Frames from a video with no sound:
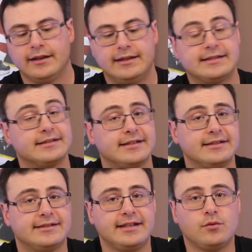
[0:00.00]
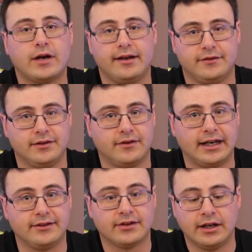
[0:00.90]
This is a Z-Wave
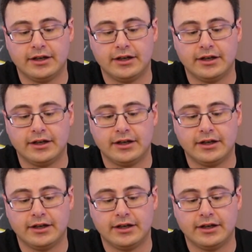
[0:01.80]
device.